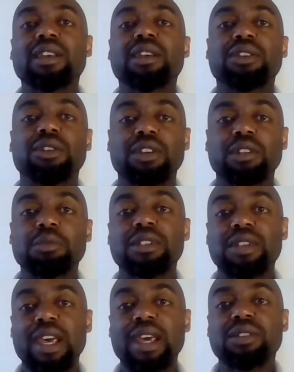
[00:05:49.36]
you're going to be
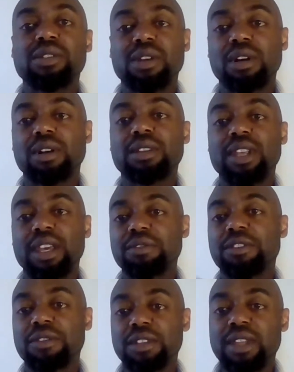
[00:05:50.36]
taxed on that
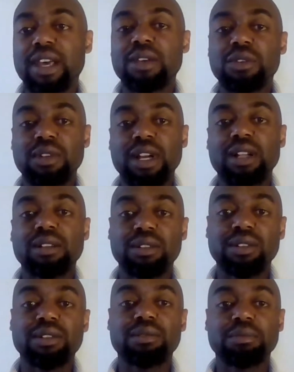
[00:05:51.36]
$50,000.
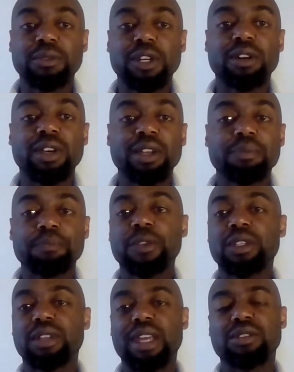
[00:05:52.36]
All right.
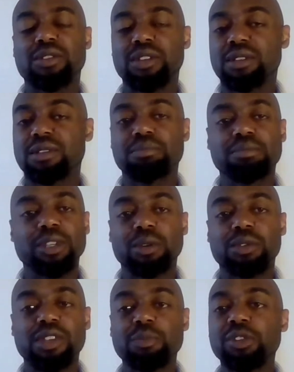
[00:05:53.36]
That's just,
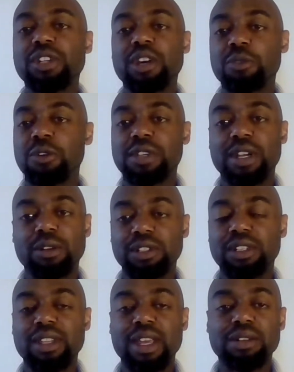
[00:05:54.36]
simple numbers. I only
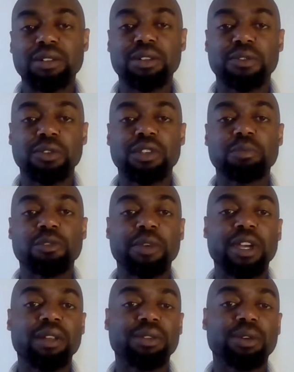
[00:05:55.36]
did that just for simple
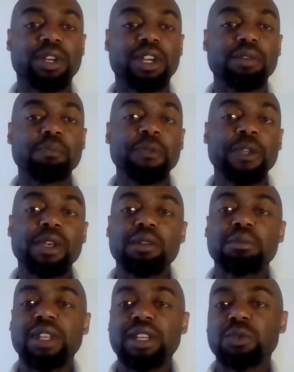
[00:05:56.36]
math. Okay.
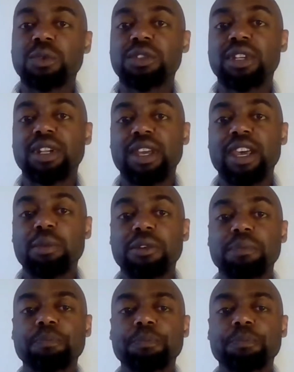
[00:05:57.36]
But that's what's going to happen.